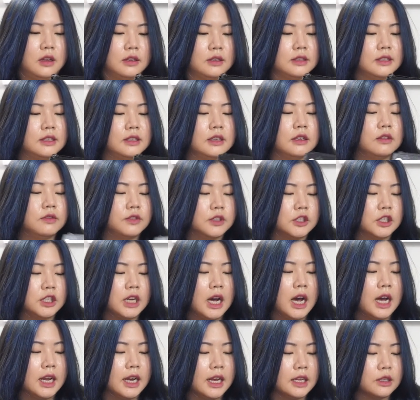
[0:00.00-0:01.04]
silver
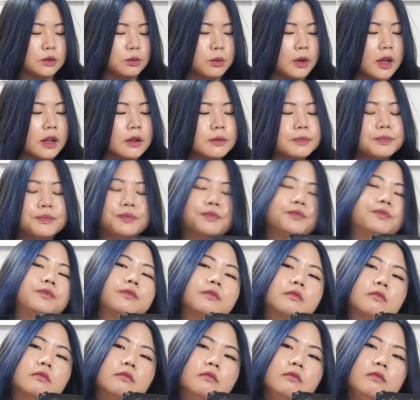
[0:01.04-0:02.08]
dot as well.
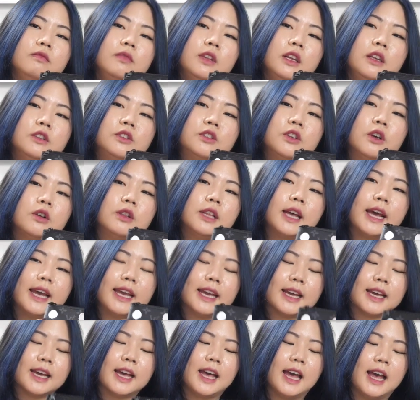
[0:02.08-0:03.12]
So
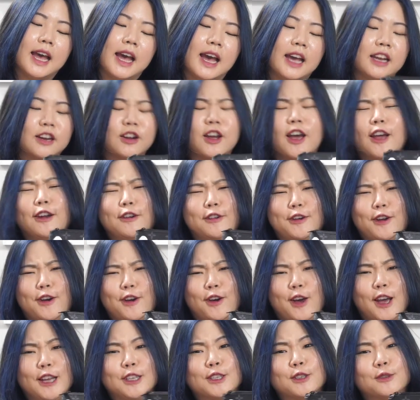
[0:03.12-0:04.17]
like, I don't
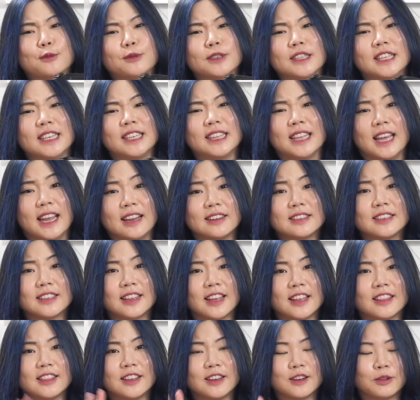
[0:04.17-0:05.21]
know. I just really liked
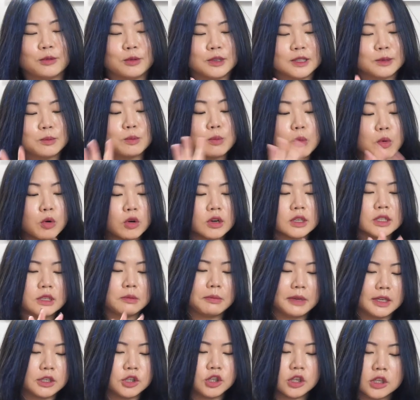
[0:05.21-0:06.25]
that there was more
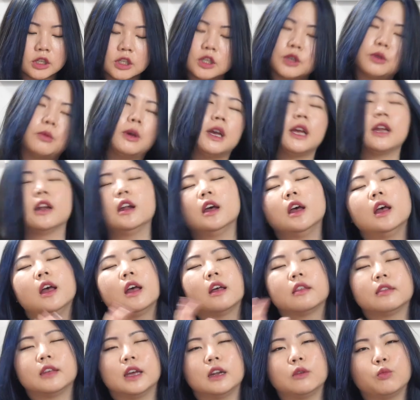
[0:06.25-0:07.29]
dimension to it
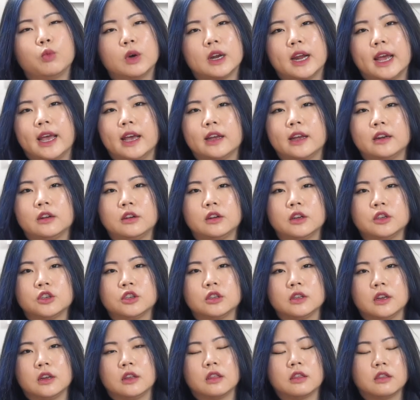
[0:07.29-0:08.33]
than what I had
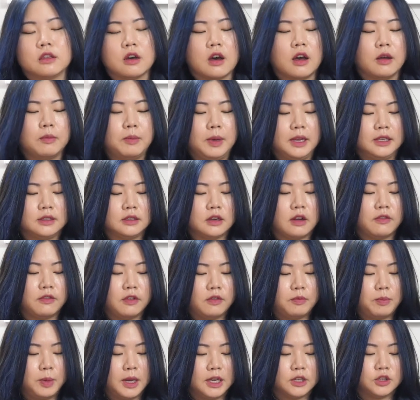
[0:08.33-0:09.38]
initially thought based off
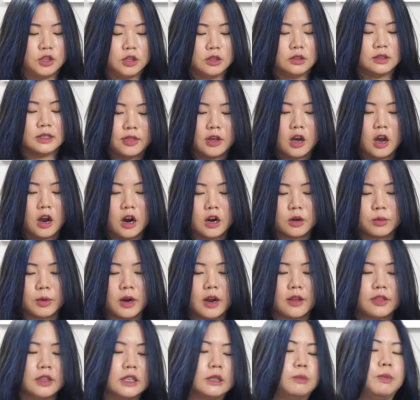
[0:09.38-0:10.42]
of picture. And the hardware
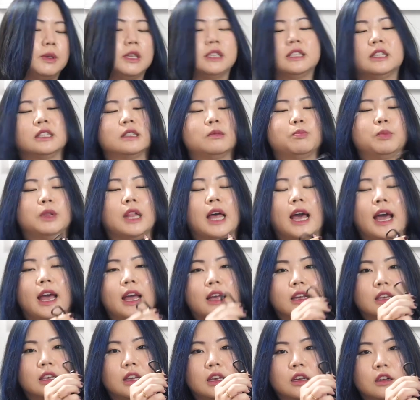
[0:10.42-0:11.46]
on this piece is
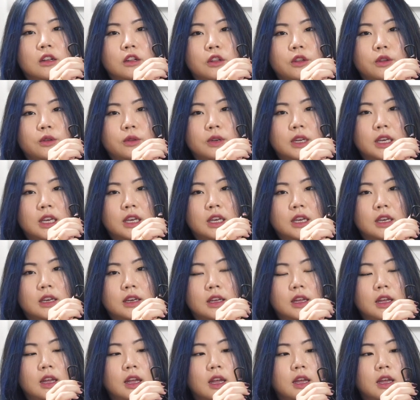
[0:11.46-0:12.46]
black, including